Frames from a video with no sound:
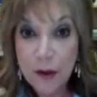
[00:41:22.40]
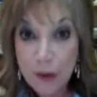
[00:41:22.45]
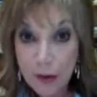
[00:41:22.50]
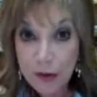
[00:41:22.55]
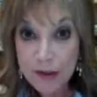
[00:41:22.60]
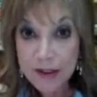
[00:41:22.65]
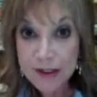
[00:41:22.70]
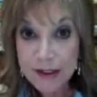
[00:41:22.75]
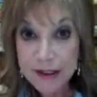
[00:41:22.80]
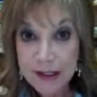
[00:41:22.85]

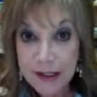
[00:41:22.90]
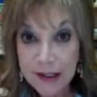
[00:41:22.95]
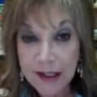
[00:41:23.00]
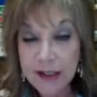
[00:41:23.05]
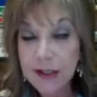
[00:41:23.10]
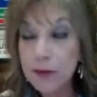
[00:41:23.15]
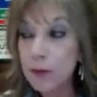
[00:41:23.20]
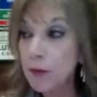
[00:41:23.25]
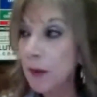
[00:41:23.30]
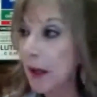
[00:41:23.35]
Use
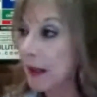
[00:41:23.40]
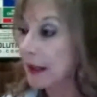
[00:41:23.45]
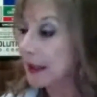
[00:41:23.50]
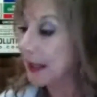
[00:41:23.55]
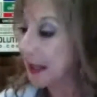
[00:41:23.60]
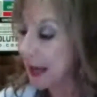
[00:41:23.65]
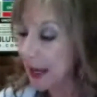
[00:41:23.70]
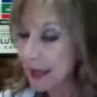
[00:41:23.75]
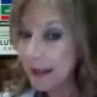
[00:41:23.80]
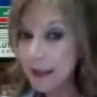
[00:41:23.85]
it. It's
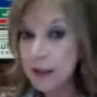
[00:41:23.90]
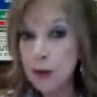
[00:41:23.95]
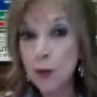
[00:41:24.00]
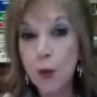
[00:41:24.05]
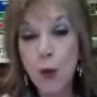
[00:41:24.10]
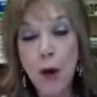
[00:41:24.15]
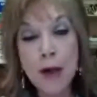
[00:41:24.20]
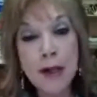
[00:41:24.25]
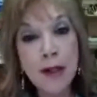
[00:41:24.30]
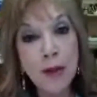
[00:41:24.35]
again,
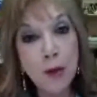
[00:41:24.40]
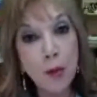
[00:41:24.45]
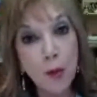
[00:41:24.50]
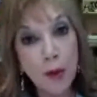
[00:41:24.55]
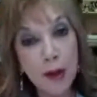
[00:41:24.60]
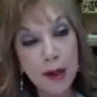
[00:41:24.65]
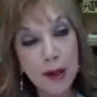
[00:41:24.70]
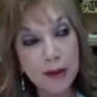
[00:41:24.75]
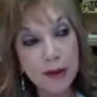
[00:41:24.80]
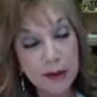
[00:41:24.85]
it's one of
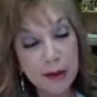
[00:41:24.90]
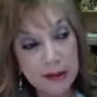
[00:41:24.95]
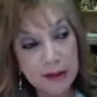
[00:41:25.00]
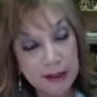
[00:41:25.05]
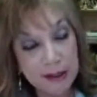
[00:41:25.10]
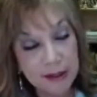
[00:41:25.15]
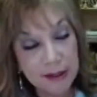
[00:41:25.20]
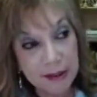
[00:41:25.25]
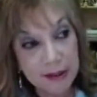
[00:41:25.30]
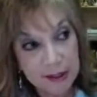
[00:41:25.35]
the what
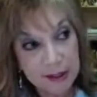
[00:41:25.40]
the,